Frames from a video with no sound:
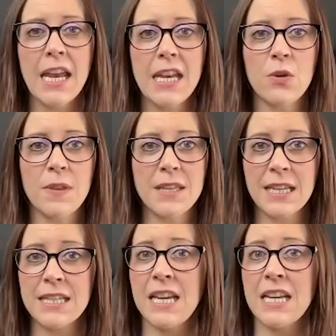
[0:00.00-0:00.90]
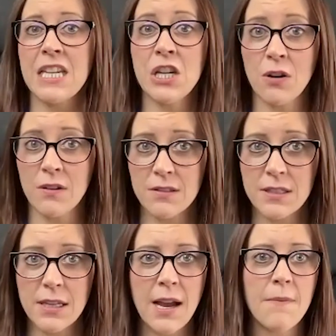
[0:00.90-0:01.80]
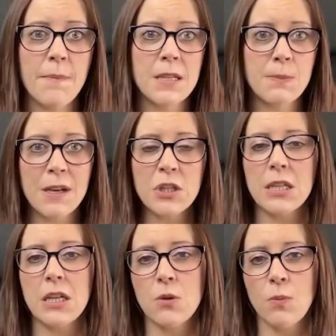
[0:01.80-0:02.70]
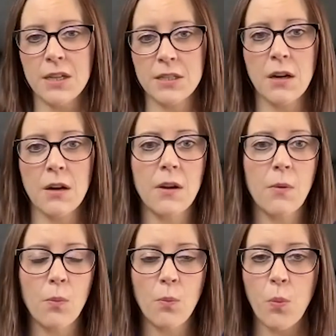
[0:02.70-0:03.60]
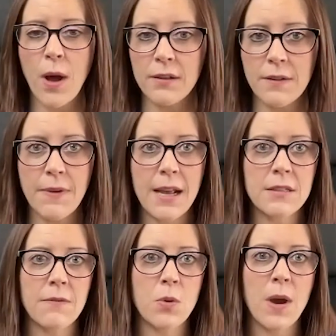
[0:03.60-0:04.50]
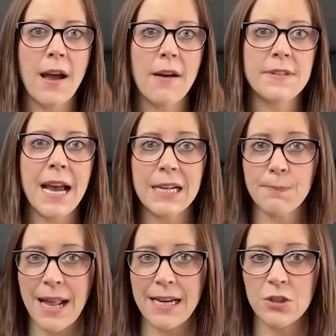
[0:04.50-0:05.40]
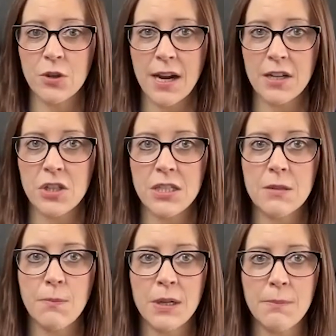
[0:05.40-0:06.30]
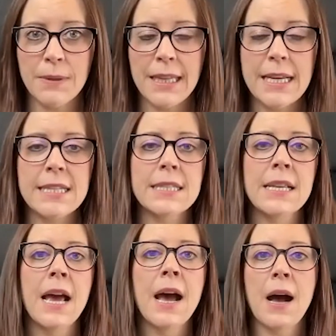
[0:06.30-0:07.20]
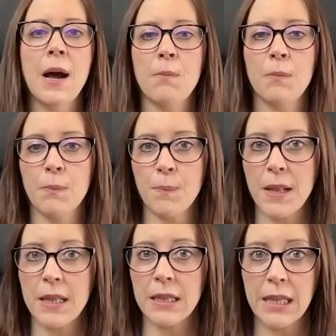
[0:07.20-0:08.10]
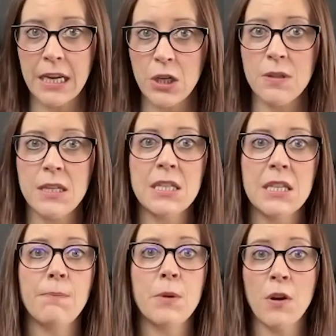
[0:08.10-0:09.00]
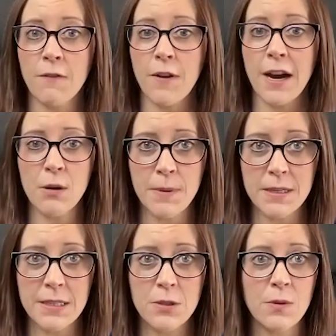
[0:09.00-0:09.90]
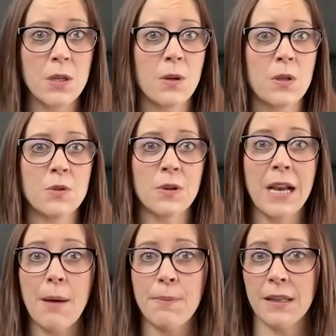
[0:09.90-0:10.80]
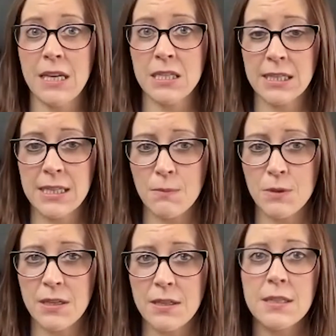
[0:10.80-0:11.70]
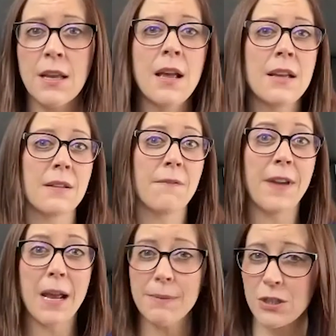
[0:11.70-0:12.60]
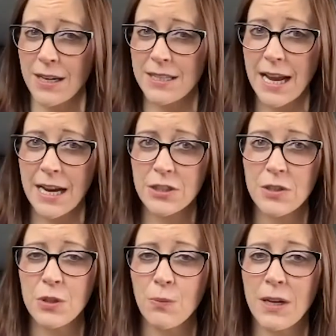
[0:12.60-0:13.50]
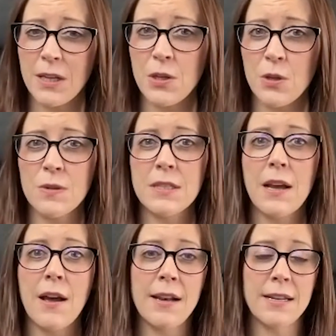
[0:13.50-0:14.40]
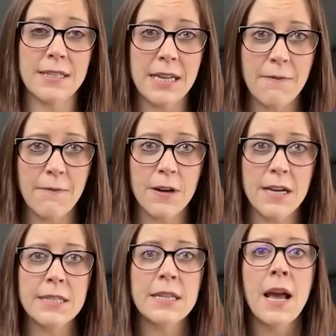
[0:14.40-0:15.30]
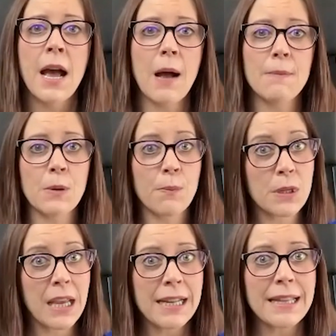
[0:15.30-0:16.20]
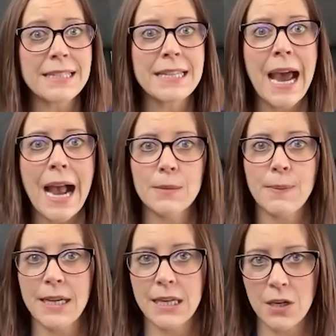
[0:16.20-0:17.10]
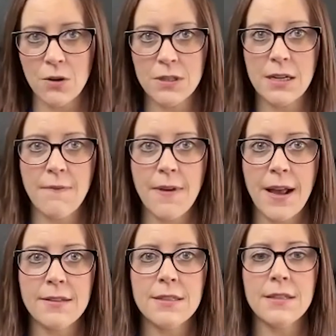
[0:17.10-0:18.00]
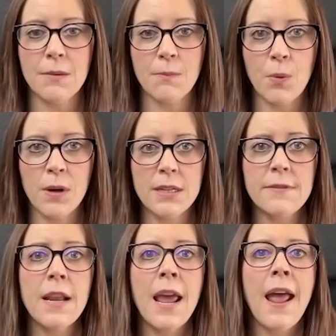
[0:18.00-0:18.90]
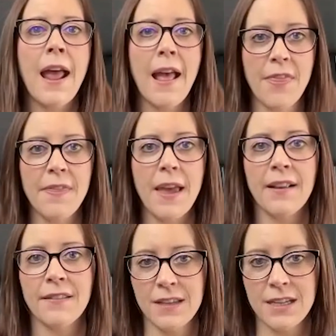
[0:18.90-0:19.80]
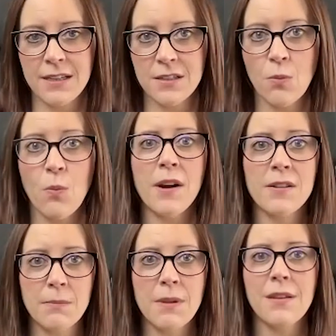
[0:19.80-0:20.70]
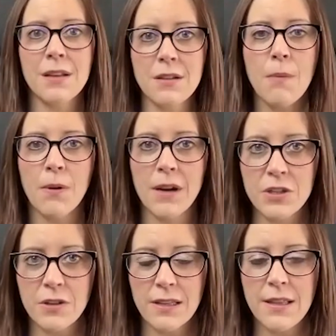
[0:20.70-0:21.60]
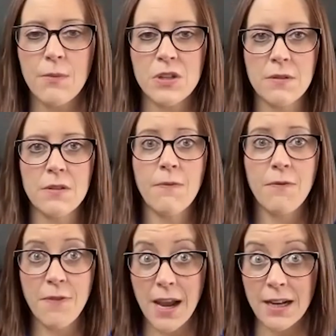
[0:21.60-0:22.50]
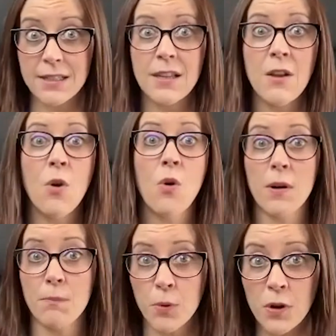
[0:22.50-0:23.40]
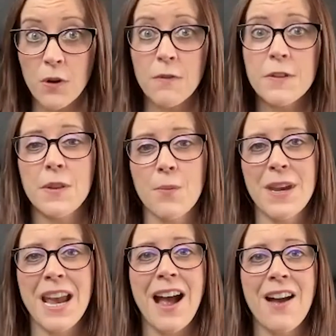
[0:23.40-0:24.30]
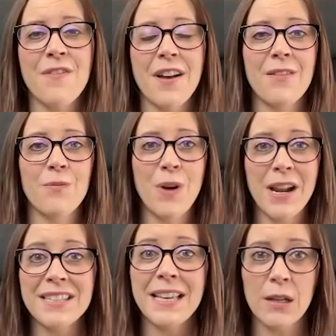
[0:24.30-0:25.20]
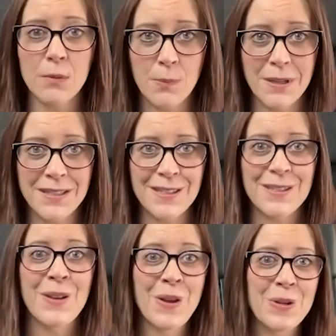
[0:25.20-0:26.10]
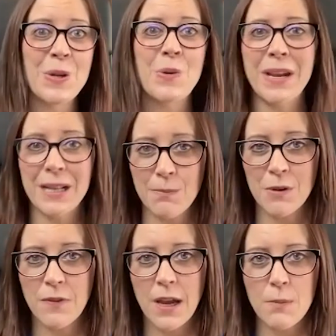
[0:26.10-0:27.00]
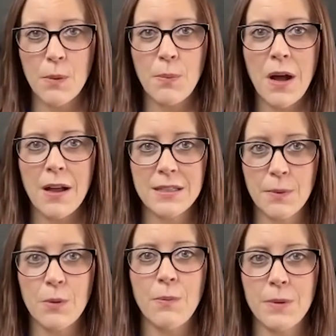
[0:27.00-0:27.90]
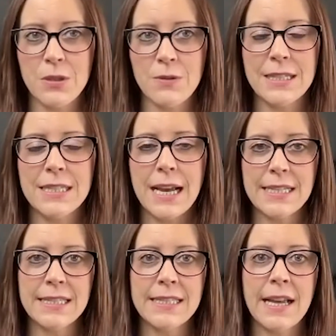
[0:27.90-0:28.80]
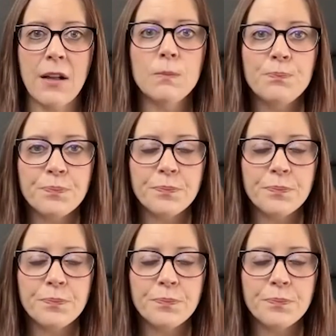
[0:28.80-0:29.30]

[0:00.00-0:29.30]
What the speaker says: this can take years, especially you want to start well in advance. If you have tax planning strategies to put in place, like you need to purify your business so that you can use your capital gains exemptions. Some family transactions, you want to use an estate freeze. So getting that tax planning years in advance is important. And then that can lead into what are some of the things operationally that we should fix or improve so that we have, one, a saleable business, two, we get the most valuable possible when we do decide to sell.